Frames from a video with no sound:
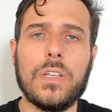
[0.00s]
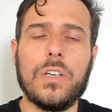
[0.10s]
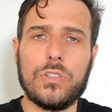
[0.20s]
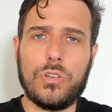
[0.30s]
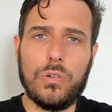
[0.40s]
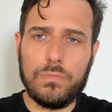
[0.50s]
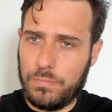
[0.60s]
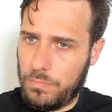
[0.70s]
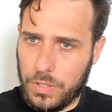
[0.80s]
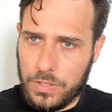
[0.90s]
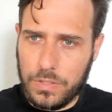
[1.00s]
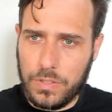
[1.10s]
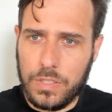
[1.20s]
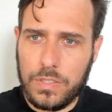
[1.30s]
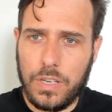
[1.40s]
So this
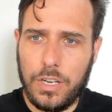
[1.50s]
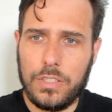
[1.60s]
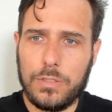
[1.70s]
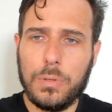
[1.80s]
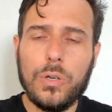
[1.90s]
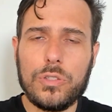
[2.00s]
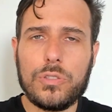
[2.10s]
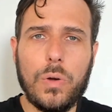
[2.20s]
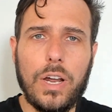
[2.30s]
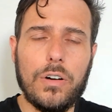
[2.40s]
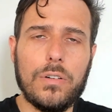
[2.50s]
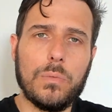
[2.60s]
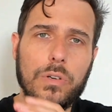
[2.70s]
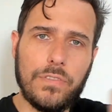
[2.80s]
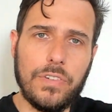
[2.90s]
Pluto square
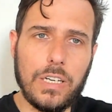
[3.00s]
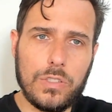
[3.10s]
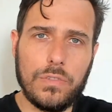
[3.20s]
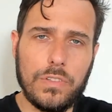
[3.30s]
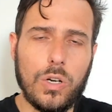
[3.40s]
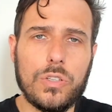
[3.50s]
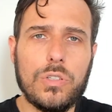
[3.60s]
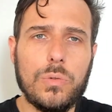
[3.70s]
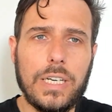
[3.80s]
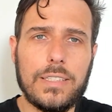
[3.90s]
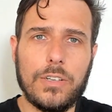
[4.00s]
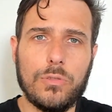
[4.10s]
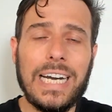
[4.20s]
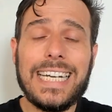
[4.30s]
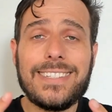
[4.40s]
with Venus over the last 2 weeks
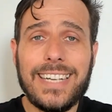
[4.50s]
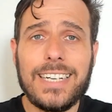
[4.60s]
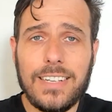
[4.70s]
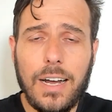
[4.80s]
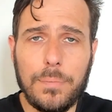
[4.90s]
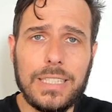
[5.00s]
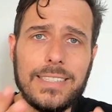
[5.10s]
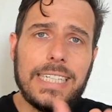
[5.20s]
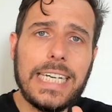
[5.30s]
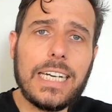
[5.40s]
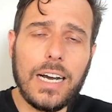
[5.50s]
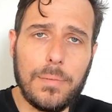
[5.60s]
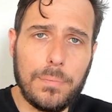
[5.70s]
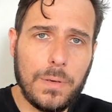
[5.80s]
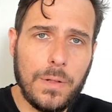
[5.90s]
really set up and teed
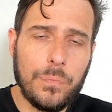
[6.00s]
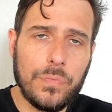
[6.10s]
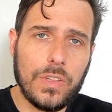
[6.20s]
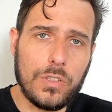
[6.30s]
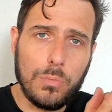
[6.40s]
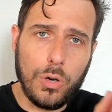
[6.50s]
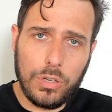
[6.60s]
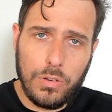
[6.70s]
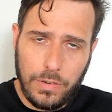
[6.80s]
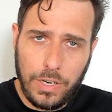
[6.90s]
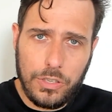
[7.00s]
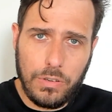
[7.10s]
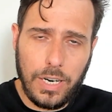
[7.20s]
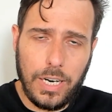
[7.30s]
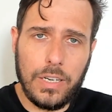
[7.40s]
up this Mercury
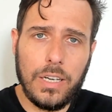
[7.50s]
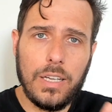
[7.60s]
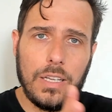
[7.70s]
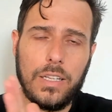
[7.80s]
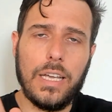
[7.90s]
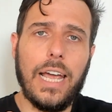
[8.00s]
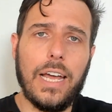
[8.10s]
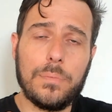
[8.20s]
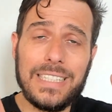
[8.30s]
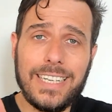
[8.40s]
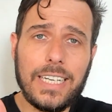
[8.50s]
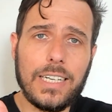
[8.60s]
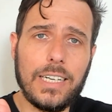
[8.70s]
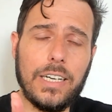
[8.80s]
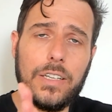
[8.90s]
retrograde and
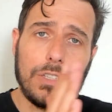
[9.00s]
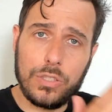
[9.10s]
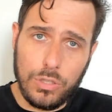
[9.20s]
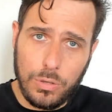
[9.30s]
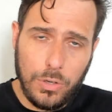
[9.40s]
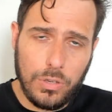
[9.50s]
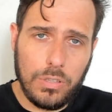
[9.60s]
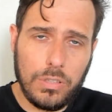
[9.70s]
particularly this new moon.